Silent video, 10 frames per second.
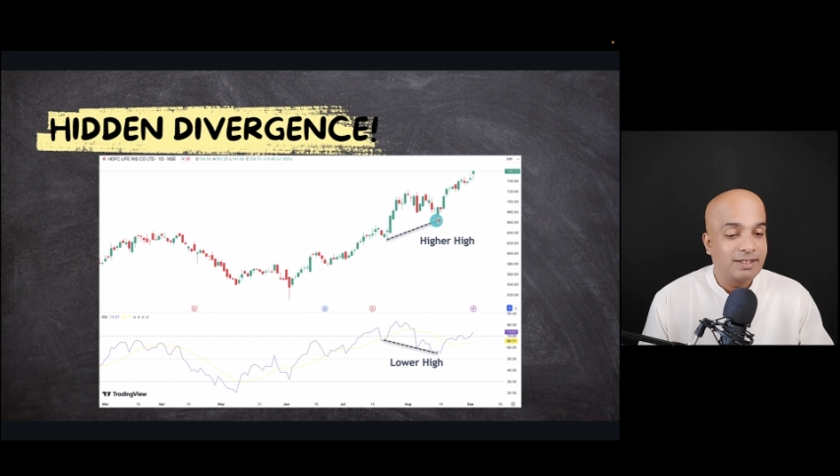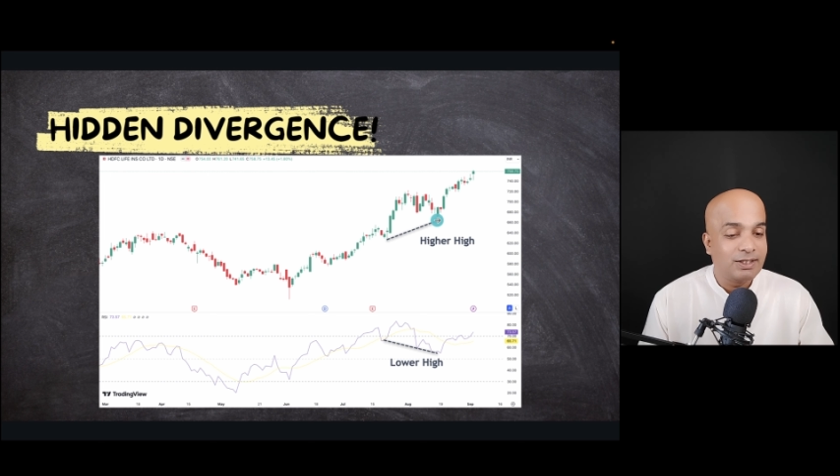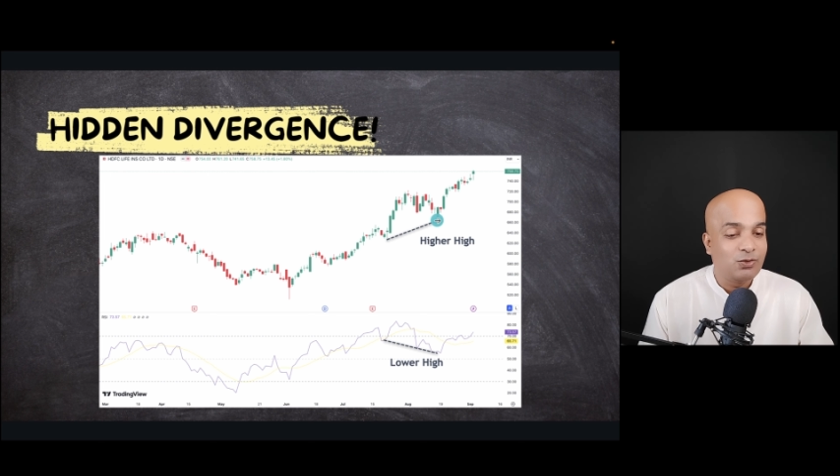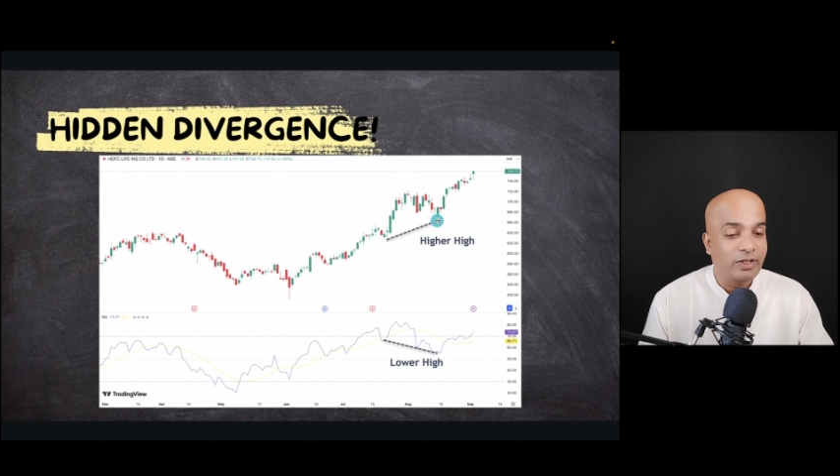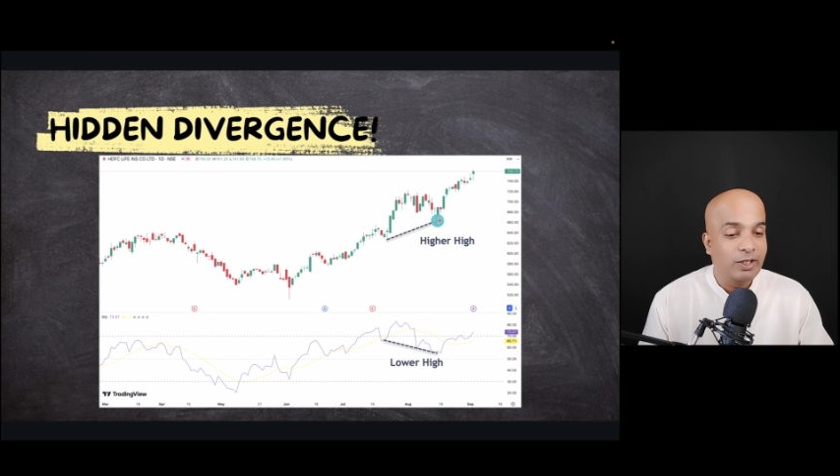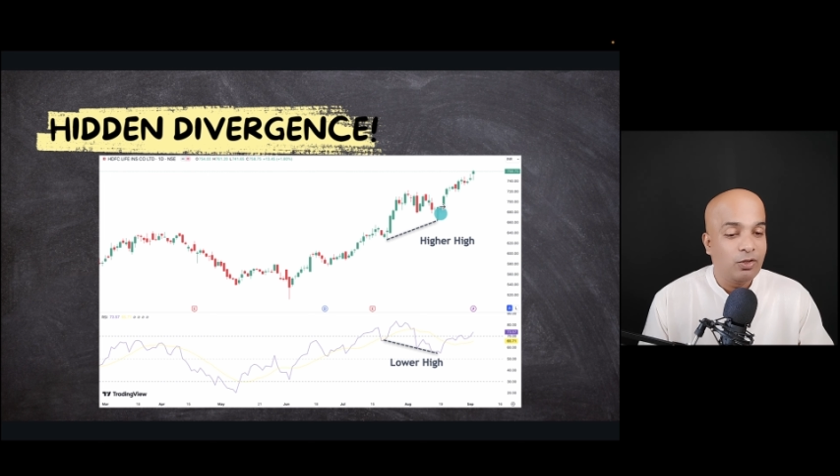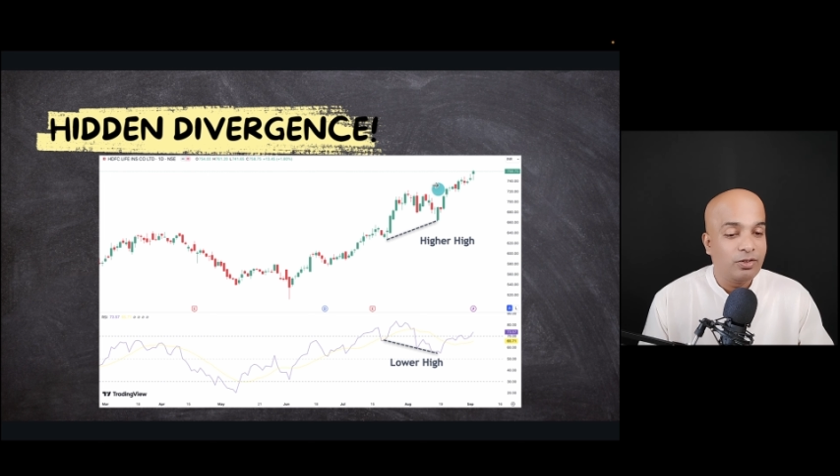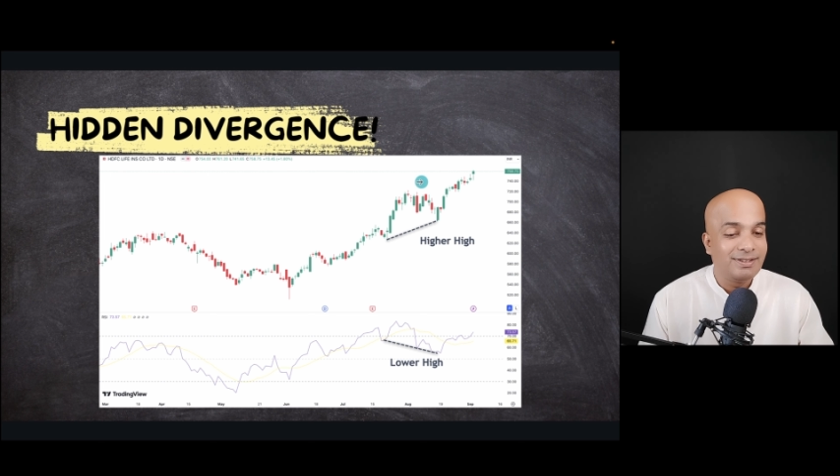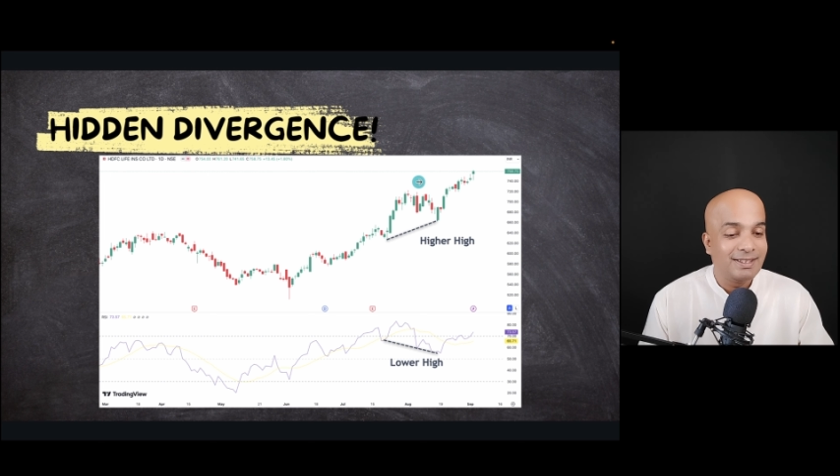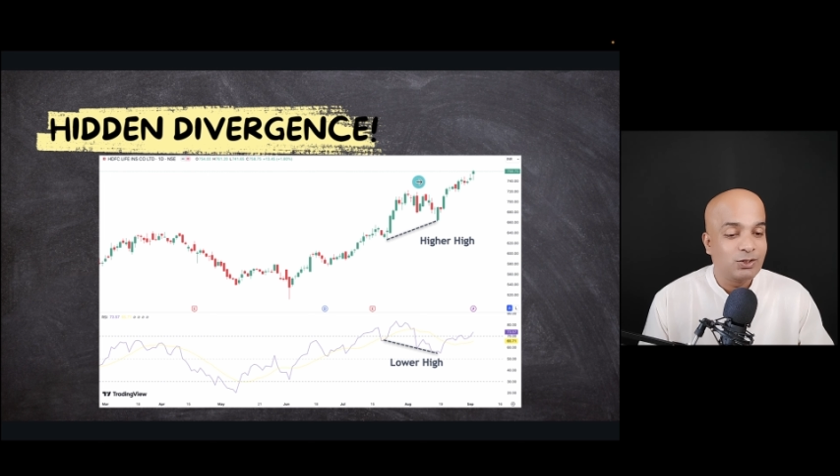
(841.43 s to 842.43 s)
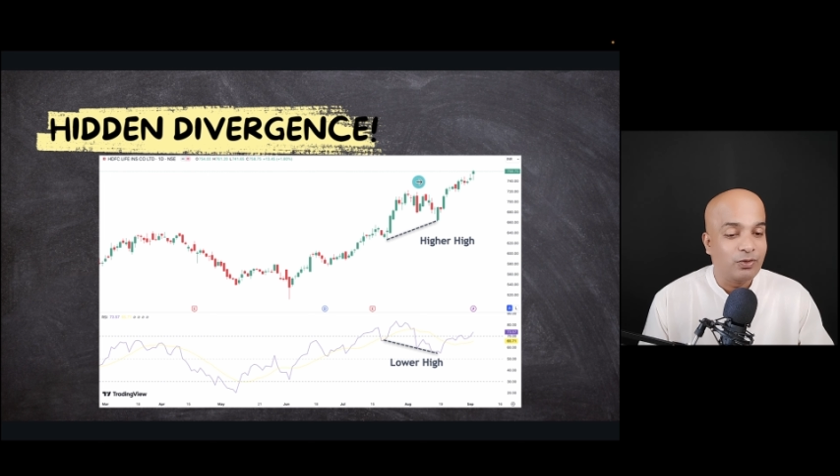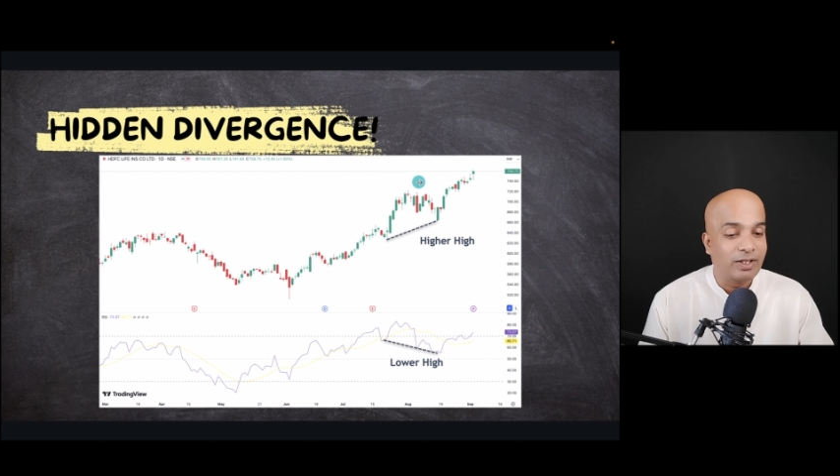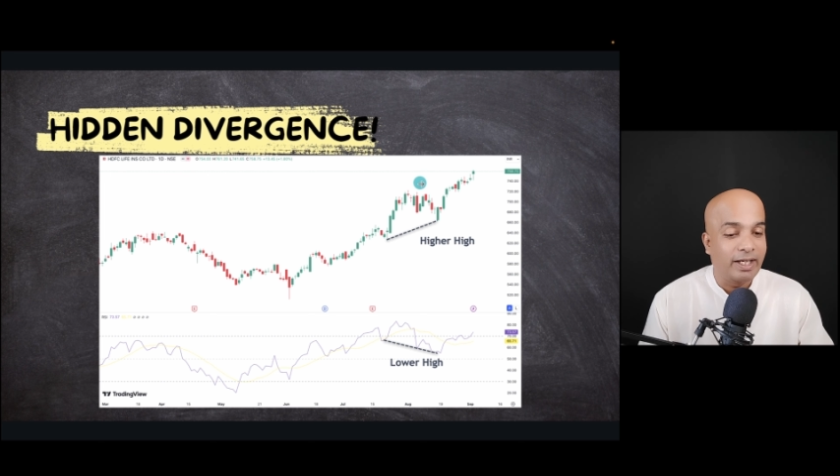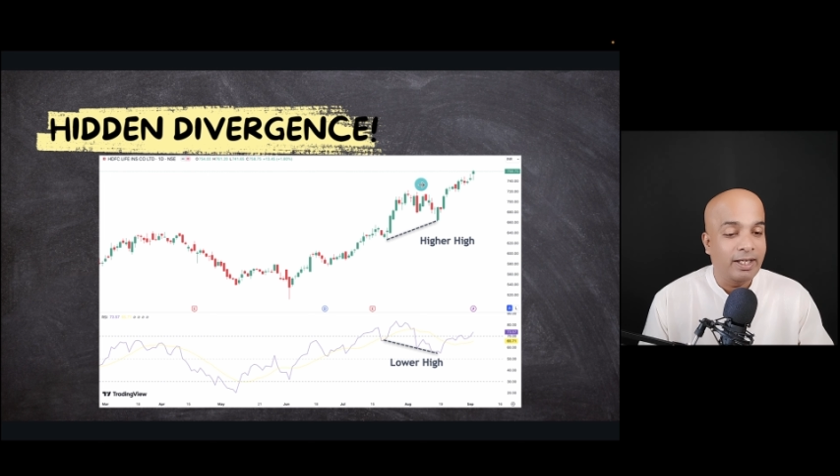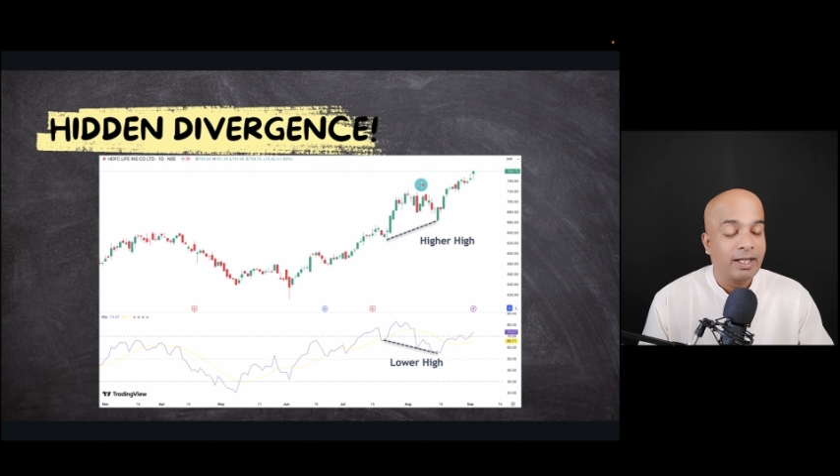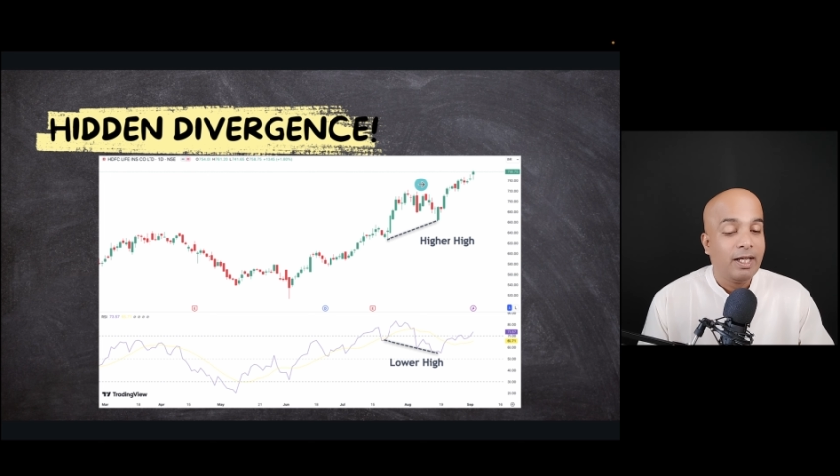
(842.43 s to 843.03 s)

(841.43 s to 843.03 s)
swing low, this is a swing high.